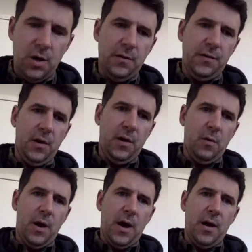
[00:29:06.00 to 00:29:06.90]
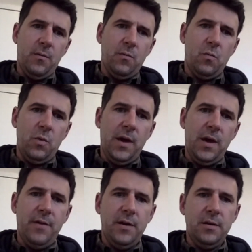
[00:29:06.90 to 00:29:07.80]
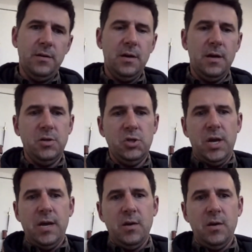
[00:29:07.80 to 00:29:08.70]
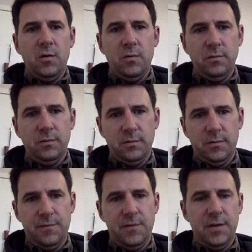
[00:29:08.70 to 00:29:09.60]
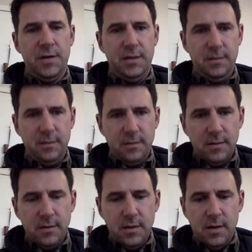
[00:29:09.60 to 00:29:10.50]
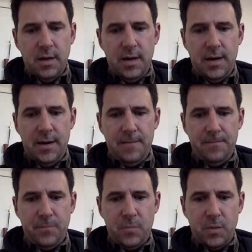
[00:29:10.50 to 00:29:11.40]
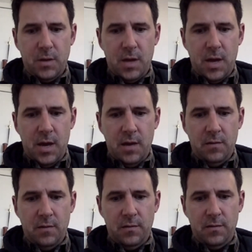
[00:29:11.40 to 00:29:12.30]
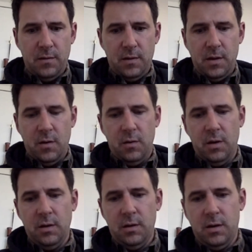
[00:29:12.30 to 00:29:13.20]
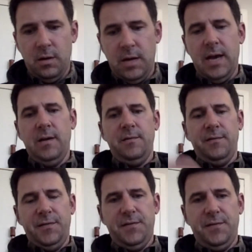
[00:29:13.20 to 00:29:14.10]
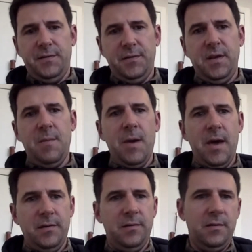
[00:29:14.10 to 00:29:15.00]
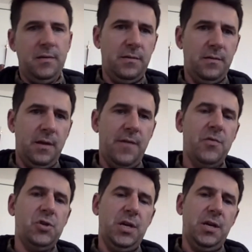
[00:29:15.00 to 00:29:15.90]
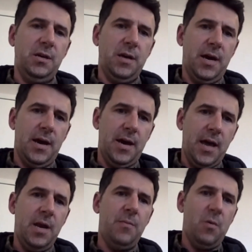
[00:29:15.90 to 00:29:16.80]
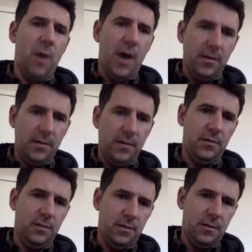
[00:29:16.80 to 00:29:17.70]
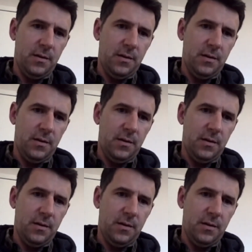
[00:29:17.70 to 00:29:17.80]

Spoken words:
Sure. So we have a Django front end, and a lot of CMS is leveraging AWS.